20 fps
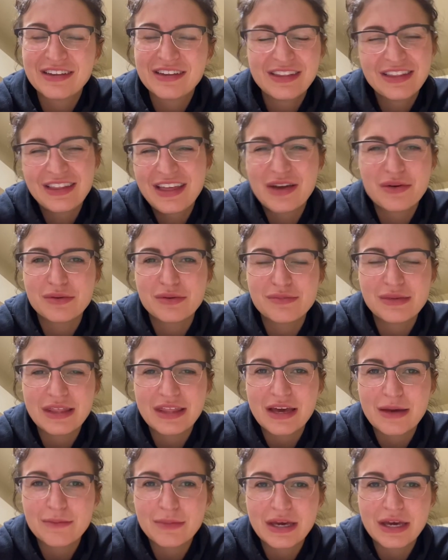That wouldn't be
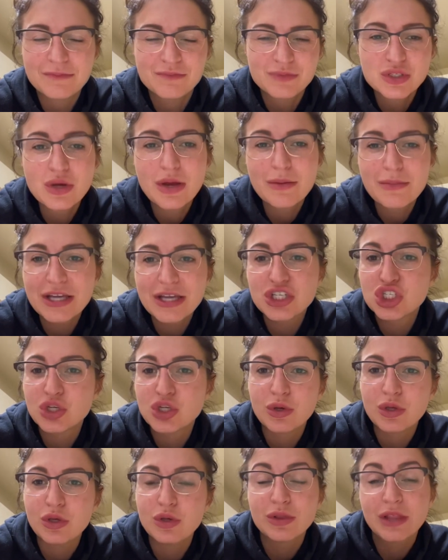that bad. So I might show
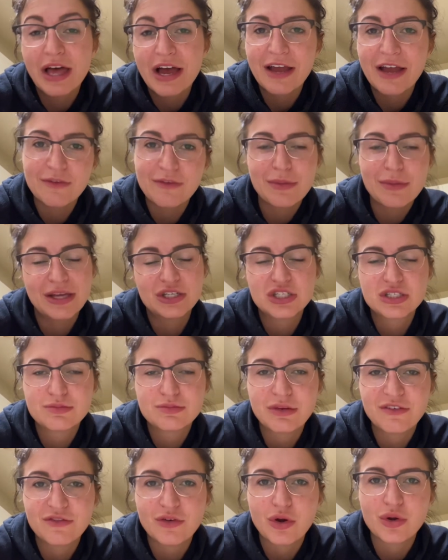you live. It might just
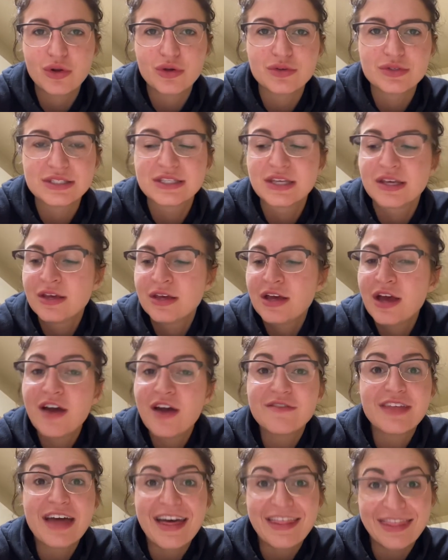be photos
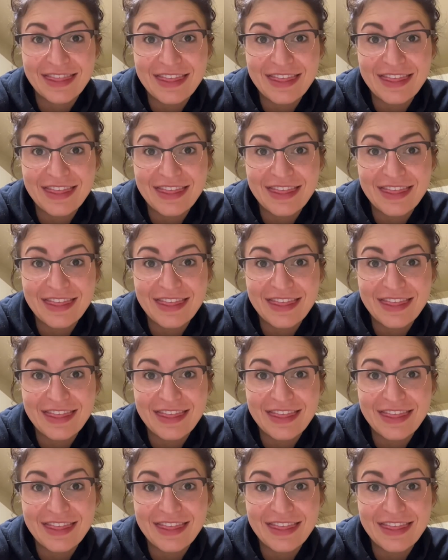of that